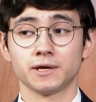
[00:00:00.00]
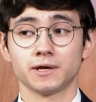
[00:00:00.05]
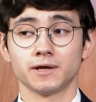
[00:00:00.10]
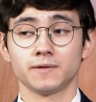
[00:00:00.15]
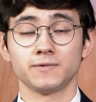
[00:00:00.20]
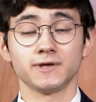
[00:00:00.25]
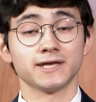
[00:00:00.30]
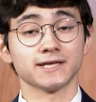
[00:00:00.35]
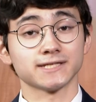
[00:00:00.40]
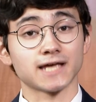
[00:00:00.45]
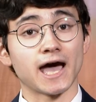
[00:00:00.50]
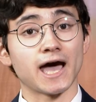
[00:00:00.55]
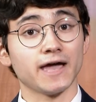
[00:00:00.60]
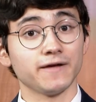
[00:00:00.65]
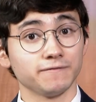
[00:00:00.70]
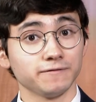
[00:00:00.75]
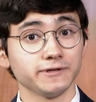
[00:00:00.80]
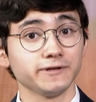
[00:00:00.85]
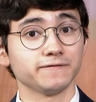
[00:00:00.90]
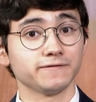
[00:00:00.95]
because
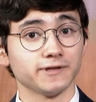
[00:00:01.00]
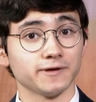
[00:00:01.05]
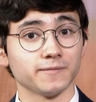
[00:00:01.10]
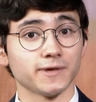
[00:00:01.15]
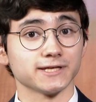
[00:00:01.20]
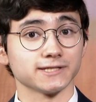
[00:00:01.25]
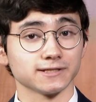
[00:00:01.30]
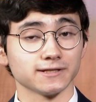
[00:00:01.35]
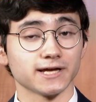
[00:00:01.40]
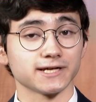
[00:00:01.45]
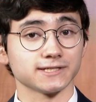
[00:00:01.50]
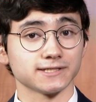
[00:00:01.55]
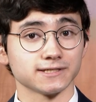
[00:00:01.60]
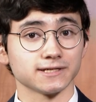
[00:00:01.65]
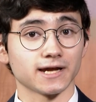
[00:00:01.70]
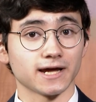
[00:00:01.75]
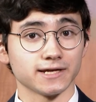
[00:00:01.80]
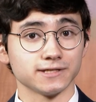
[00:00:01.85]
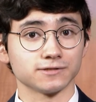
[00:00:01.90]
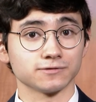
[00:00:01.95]
I've lived them as a
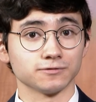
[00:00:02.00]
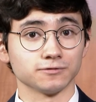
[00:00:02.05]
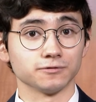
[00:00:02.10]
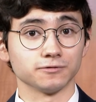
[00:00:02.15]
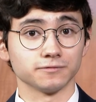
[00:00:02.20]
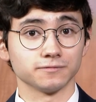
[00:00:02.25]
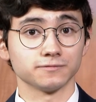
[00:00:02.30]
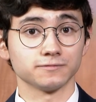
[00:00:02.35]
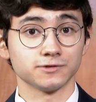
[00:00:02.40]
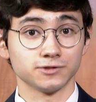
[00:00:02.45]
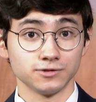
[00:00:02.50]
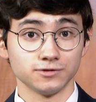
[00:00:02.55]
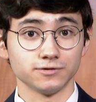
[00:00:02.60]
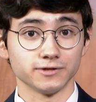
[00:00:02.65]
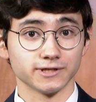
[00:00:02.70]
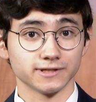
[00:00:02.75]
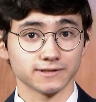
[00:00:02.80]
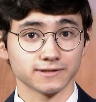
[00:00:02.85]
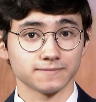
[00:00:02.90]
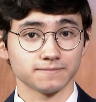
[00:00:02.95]
Lexington High School
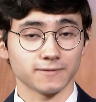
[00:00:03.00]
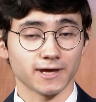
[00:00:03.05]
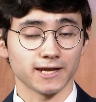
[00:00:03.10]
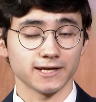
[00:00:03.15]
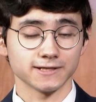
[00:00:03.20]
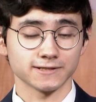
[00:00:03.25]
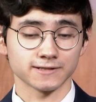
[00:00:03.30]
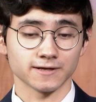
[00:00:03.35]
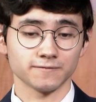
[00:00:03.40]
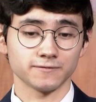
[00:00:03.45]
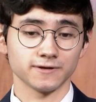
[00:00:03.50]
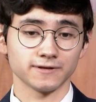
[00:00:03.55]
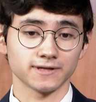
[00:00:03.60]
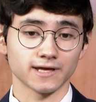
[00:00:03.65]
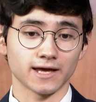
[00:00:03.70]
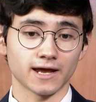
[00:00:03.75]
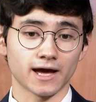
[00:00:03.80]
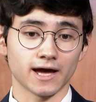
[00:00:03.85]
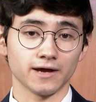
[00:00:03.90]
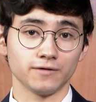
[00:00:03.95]
student, and it's something
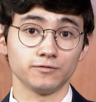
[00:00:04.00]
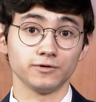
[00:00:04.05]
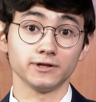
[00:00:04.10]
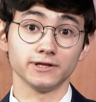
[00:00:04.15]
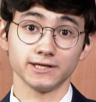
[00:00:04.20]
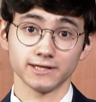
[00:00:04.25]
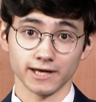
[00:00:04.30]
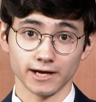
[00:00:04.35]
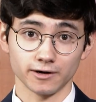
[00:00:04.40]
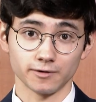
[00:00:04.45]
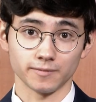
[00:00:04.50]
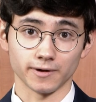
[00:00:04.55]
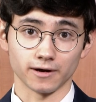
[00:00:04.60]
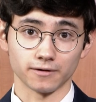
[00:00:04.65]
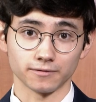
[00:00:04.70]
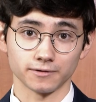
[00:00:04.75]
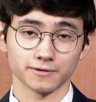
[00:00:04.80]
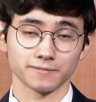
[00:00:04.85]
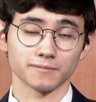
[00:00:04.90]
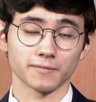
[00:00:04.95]
that I really care
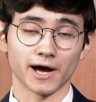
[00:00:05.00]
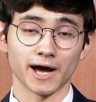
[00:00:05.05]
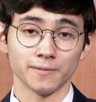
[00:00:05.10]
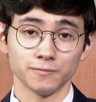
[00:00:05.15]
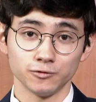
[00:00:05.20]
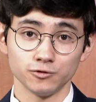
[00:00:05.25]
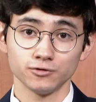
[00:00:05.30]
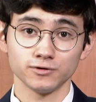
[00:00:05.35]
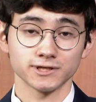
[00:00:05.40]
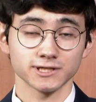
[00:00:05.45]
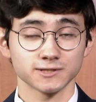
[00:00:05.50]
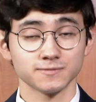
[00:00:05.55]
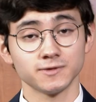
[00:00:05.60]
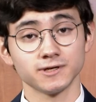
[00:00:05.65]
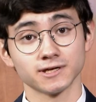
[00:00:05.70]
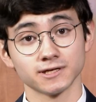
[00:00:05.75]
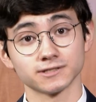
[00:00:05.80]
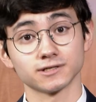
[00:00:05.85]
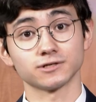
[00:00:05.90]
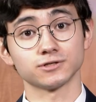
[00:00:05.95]
about. I'm doing this
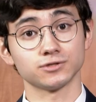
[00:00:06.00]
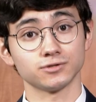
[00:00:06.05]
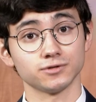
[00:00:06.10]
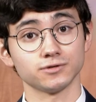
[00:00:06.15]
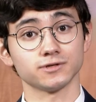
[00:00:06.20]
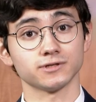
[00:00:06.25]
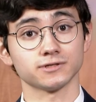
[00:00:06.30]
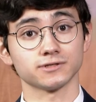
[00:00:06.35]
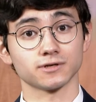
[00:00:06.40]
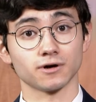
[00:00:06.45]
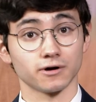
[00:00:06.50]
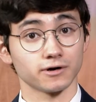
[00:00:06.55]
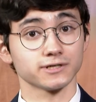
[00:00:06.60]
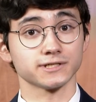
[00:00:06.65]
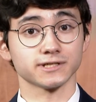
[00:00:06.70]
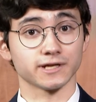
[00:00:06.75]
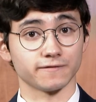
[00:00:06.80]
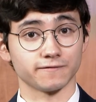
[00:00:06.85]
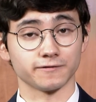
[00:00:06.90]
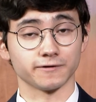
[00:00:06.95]
because our students are
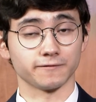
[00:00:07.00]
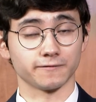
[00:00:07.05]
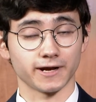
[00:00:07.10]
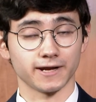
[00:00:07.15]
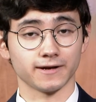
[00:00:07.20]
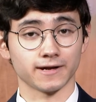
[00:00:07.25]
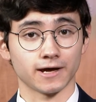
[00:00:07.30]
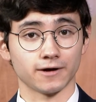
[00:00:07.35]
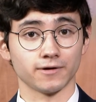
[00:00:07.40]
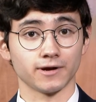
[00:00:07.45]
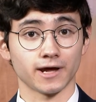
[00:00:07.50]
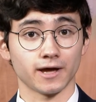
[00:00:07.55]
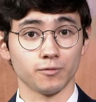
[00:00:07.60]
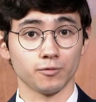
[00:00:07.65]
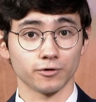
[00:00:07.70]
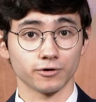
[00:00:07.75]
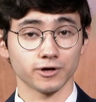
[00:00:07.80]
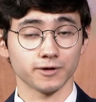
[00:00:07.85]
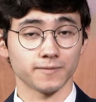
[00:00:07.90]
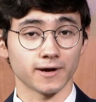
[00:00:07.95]
suffering right now, and I
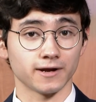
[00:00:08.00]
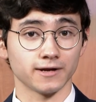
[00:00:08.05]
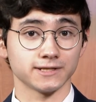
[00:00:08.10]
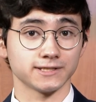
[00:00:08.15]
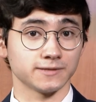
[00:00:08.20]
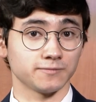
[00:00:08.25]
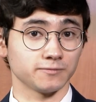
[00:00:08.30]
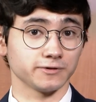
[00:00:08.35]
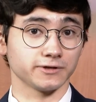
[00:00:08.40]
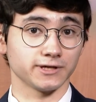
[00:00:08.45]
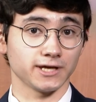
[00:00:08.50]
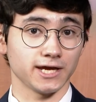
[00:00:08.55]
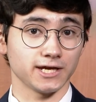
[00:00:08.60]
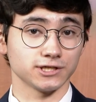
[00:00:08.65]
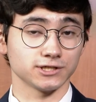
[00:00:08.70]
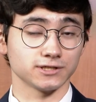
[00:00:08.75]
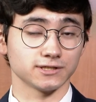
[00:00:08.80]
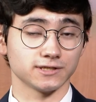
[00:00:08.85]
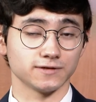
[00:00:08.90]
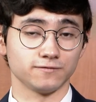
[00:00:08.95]
worry about its
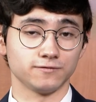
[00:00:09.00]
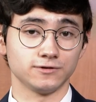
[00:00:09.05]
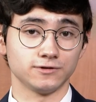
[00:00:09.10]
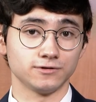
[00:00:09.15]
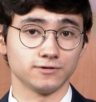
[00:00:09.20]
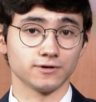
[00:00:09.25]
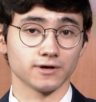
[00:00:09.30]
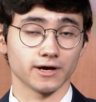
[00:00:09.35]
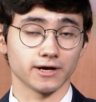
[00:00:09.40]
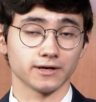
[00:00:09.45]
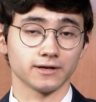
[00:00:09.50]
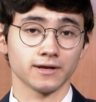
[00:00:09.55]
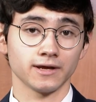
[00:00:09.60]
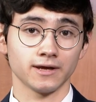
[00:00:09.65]
implications if we do not